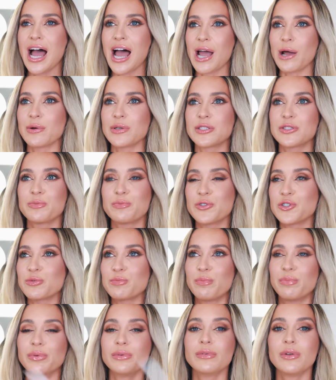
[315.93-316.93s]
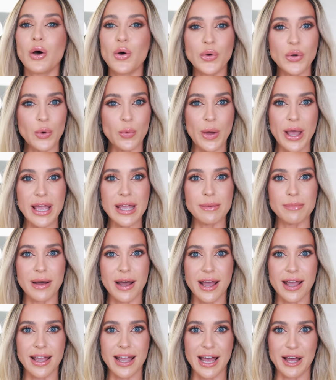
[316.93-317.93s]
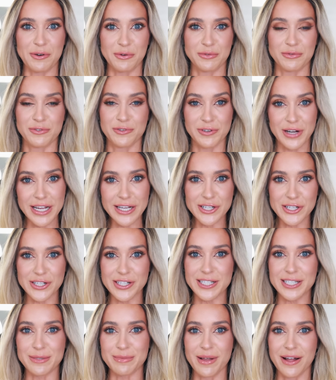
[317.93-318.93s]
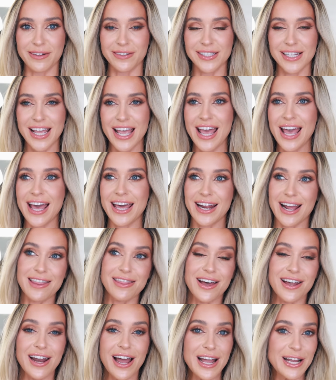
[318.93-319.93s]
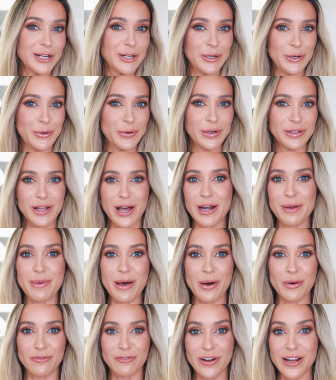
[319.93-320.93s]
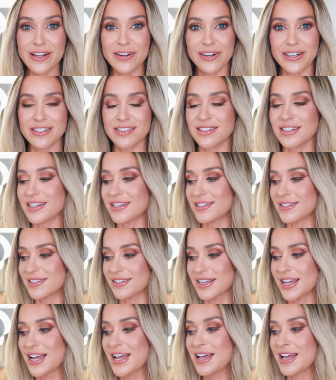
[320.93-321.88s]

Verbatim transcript: I was just blown away by how great she smelled, and I thought I knew a lot about fragrances.